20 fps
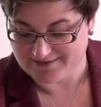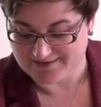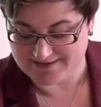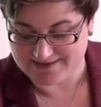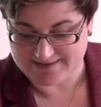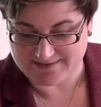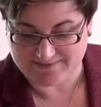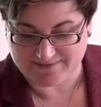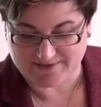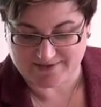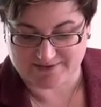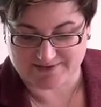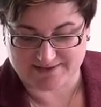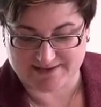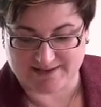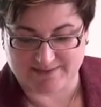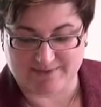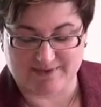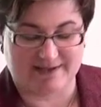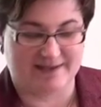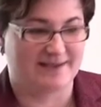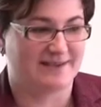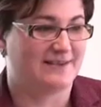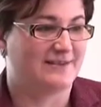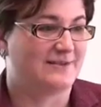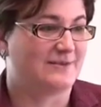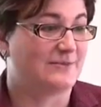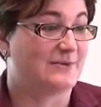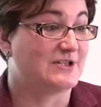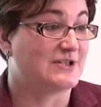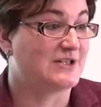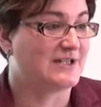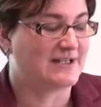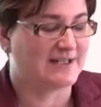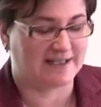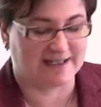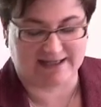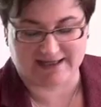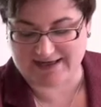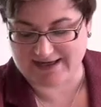the difficulty with the
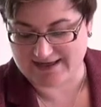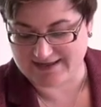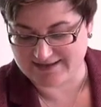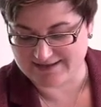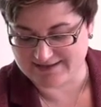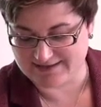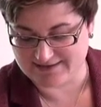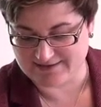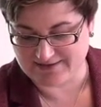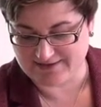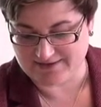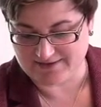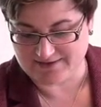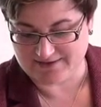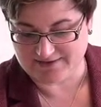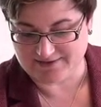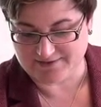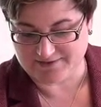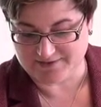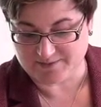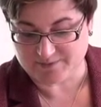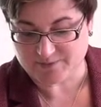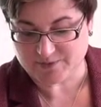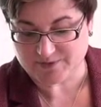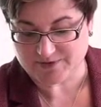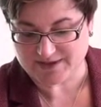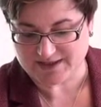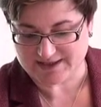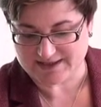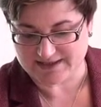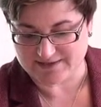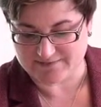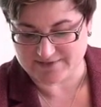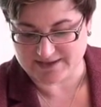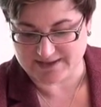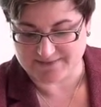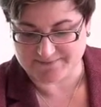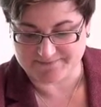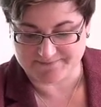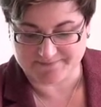rigidity and the
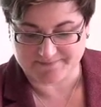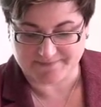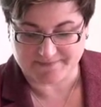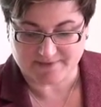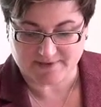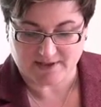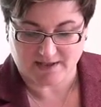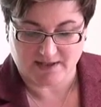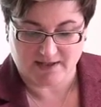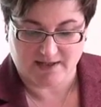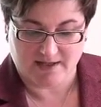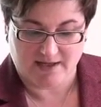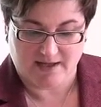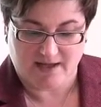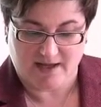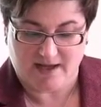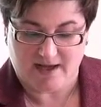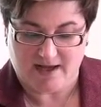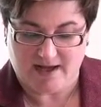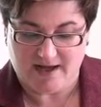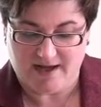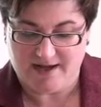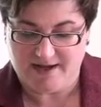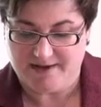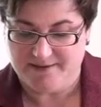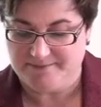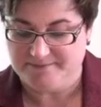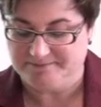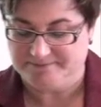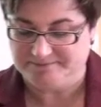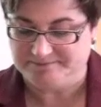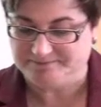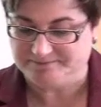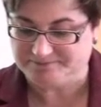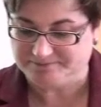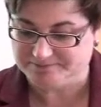productivity. Um,